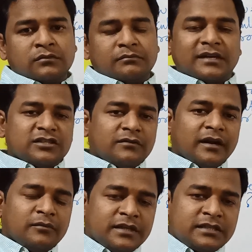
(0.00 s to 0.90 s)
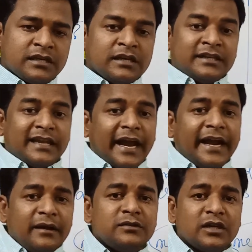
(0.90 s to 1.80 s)
Measured value means the
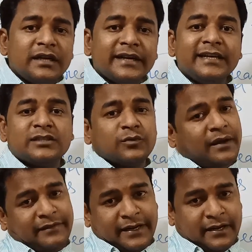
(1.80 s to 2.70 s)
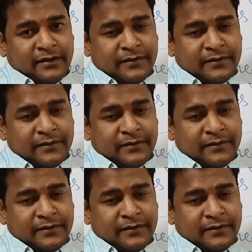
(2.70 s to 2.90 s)
individual readings we have taken.